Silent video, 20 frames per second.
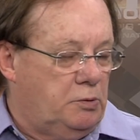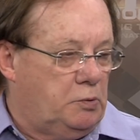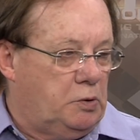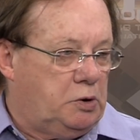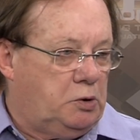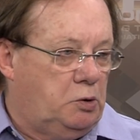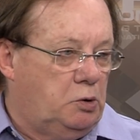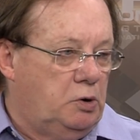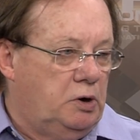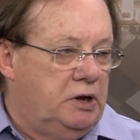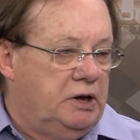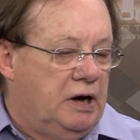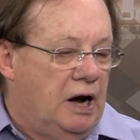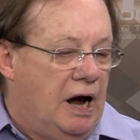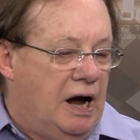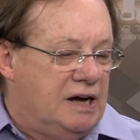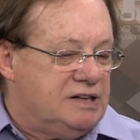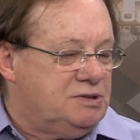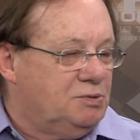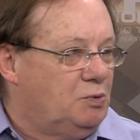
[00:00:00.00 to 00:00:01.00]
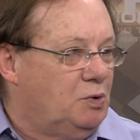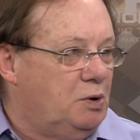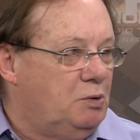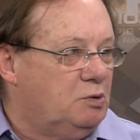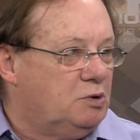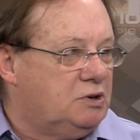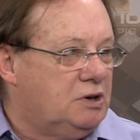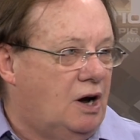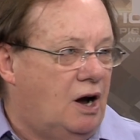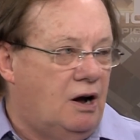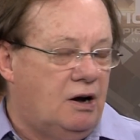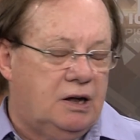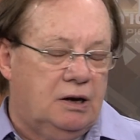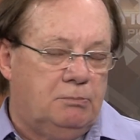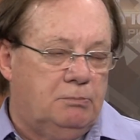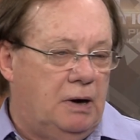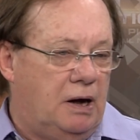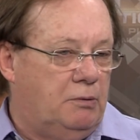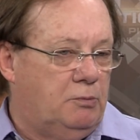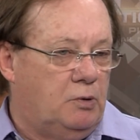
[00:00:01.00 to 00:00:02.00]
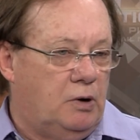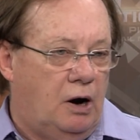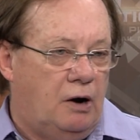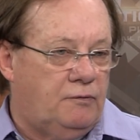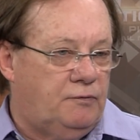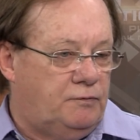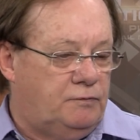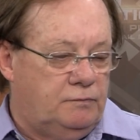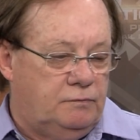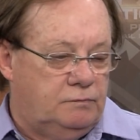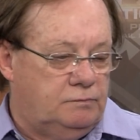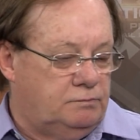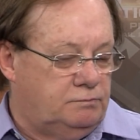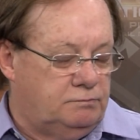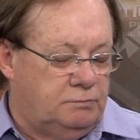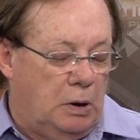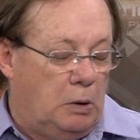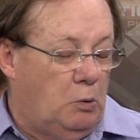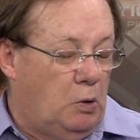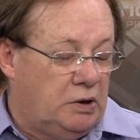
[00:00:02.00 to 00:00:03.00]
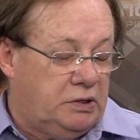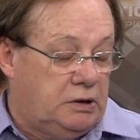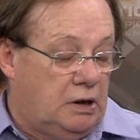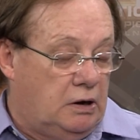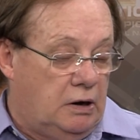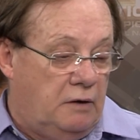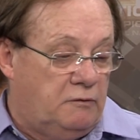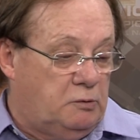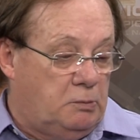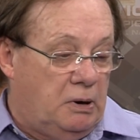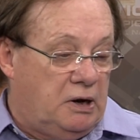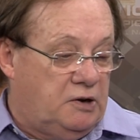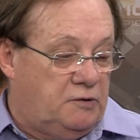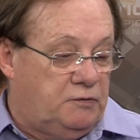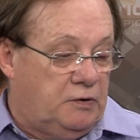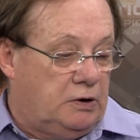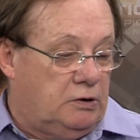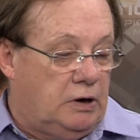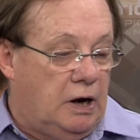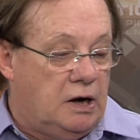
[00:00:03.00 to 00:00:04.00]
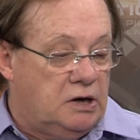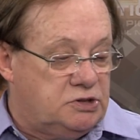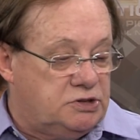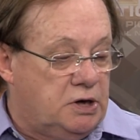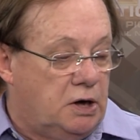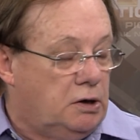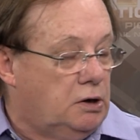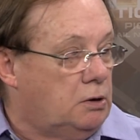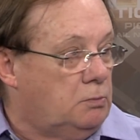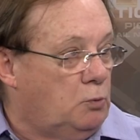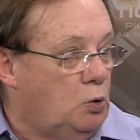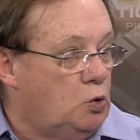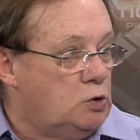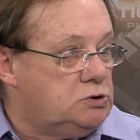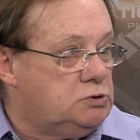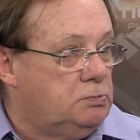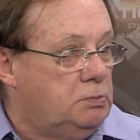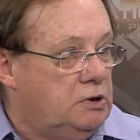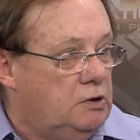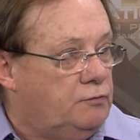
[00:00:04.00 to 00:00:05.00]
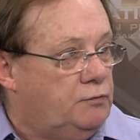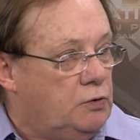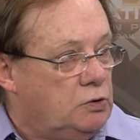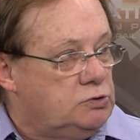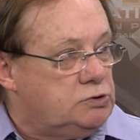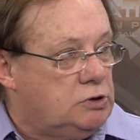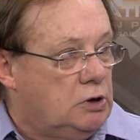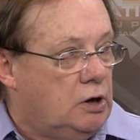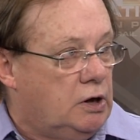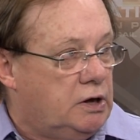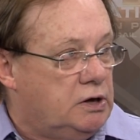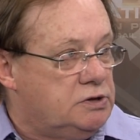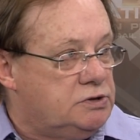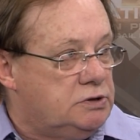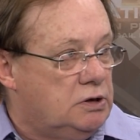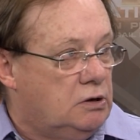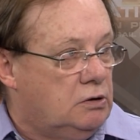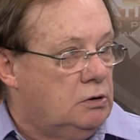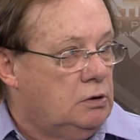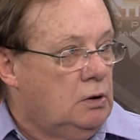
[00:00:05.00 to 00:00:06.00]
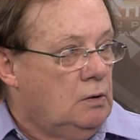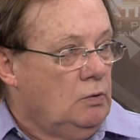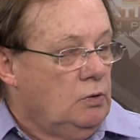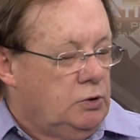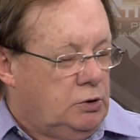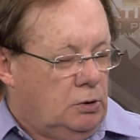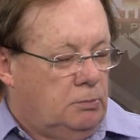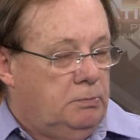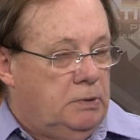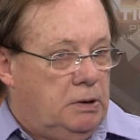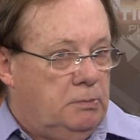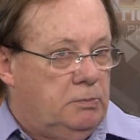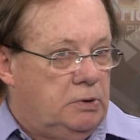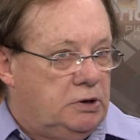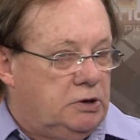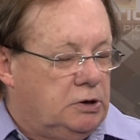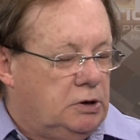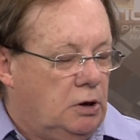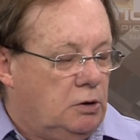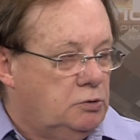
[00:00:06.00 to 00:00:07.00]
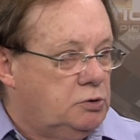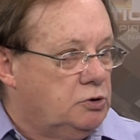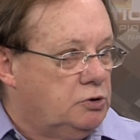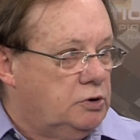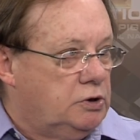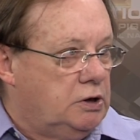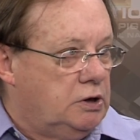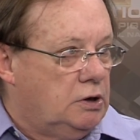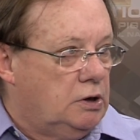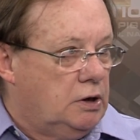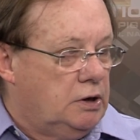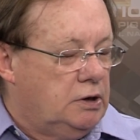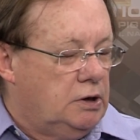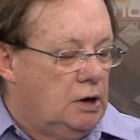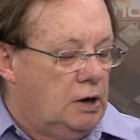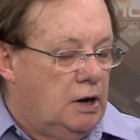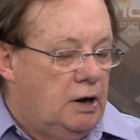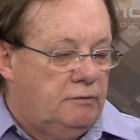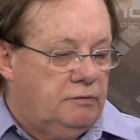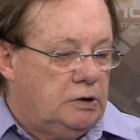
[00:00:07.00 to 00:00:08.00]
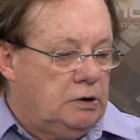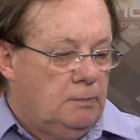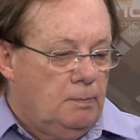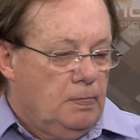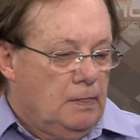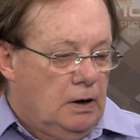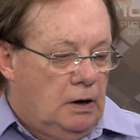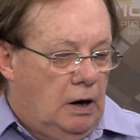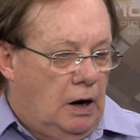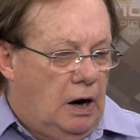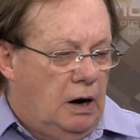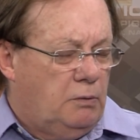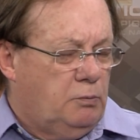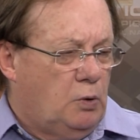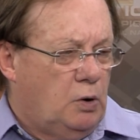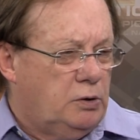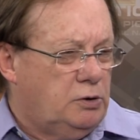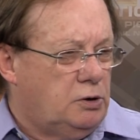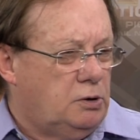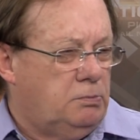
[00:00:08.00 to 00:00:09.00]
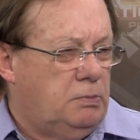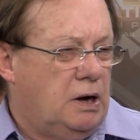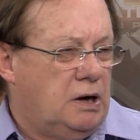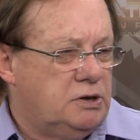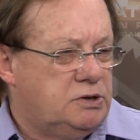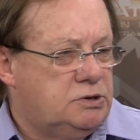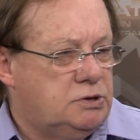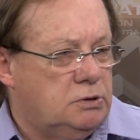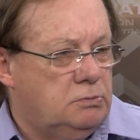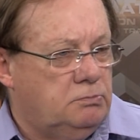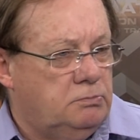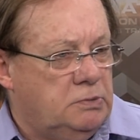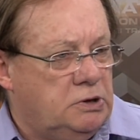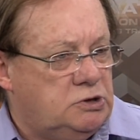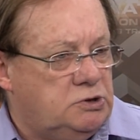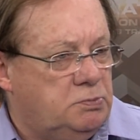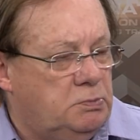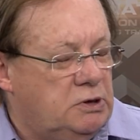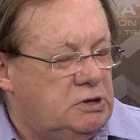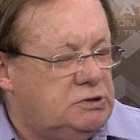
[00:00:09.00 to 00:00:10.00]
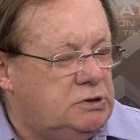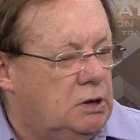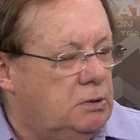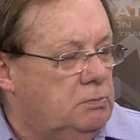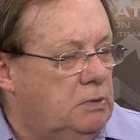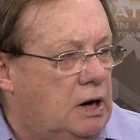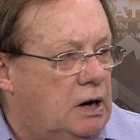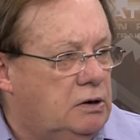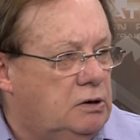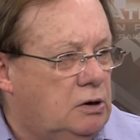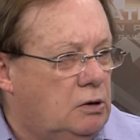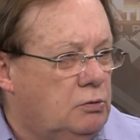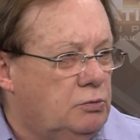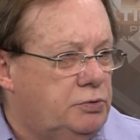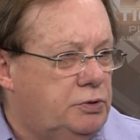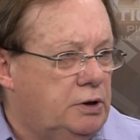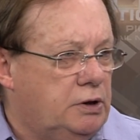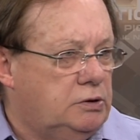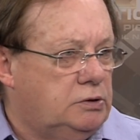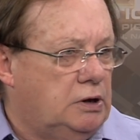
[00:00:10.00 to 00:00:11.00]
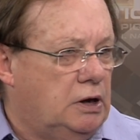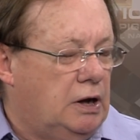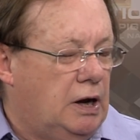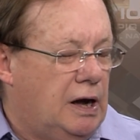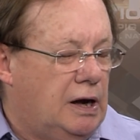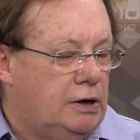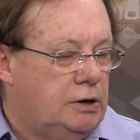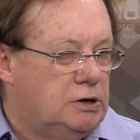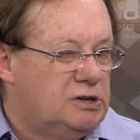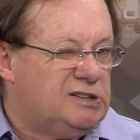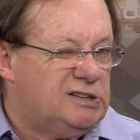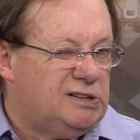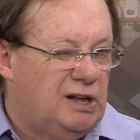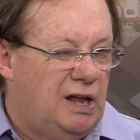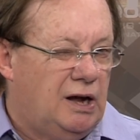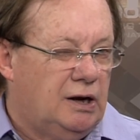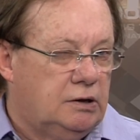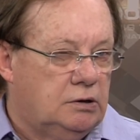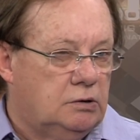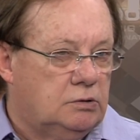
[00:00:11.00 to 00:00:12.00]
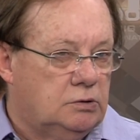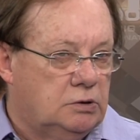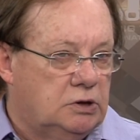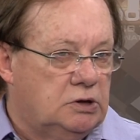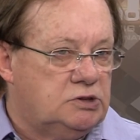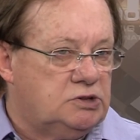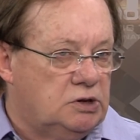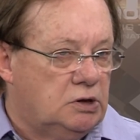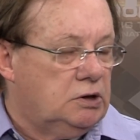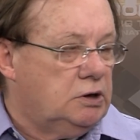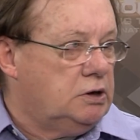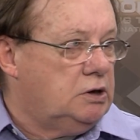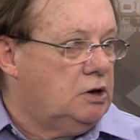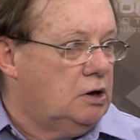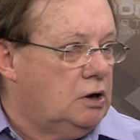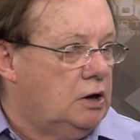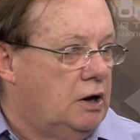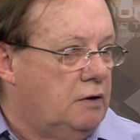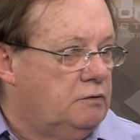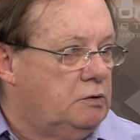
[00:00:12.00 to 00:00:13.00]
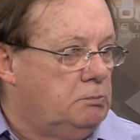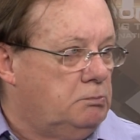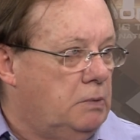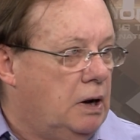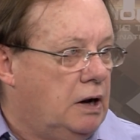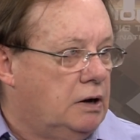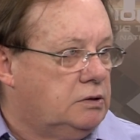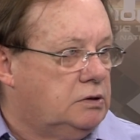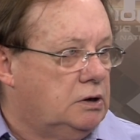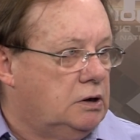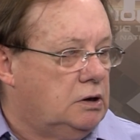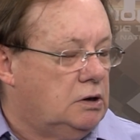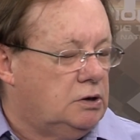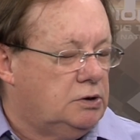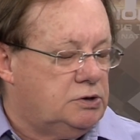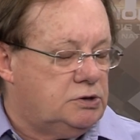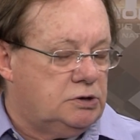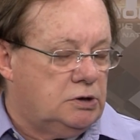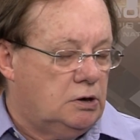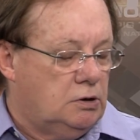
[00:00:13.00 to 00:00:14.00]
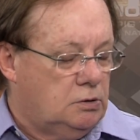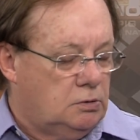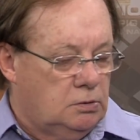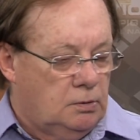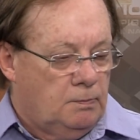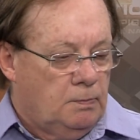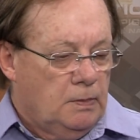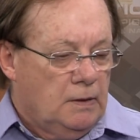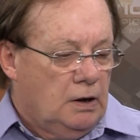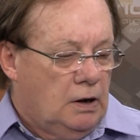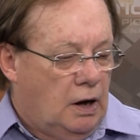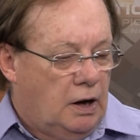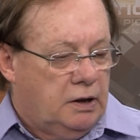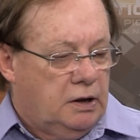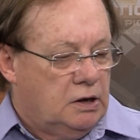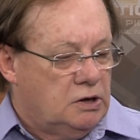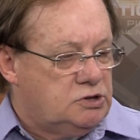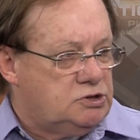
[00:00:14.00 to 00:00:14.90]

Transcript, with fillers: recruiting guys, and we were talking about our by what the, everybody's figured out, Chandler Morris will be the first Arkansas commitment to go to the Elite 11. I wondered about Mitch Mustain, but I don't think they had this like this Elite 11 back then. So I guess